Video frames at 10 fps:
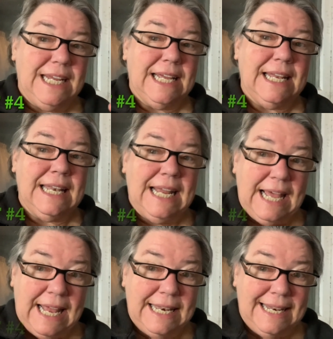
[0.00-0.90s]
it
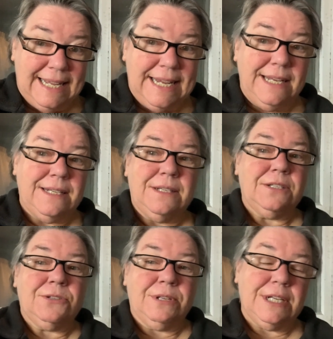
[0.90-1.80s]
at night
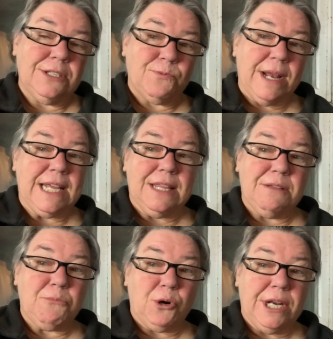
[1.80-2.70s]
so that it's ready in the
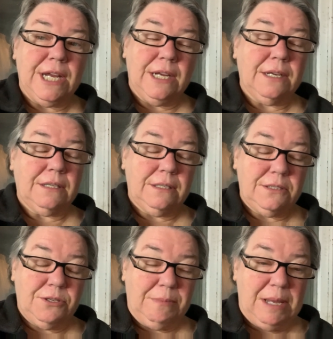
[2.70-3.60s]
morning
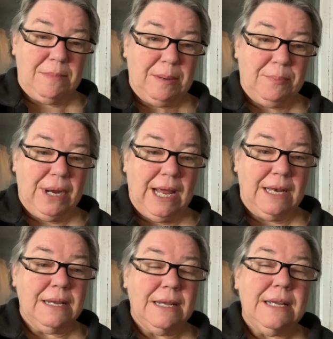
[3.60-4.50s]
to make my
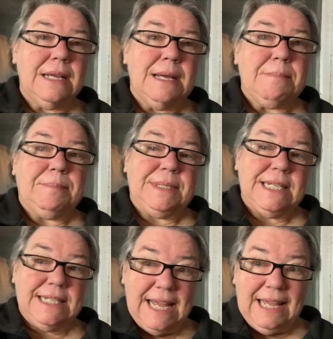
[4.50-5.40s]
bread. But
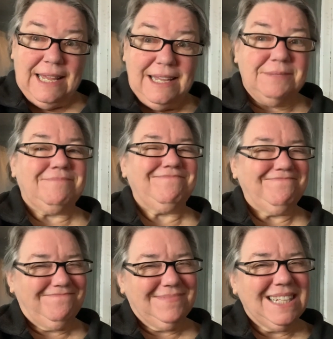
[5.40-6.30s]
today,
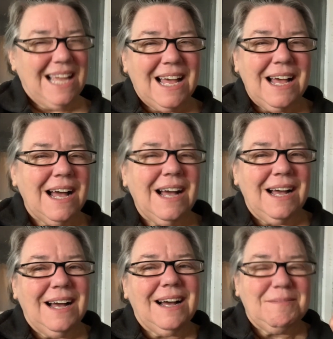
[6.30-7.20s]

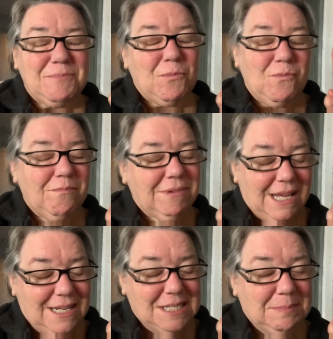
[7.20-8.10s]
I'm
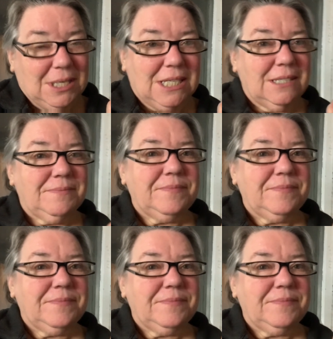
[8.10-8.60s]
getting smarter.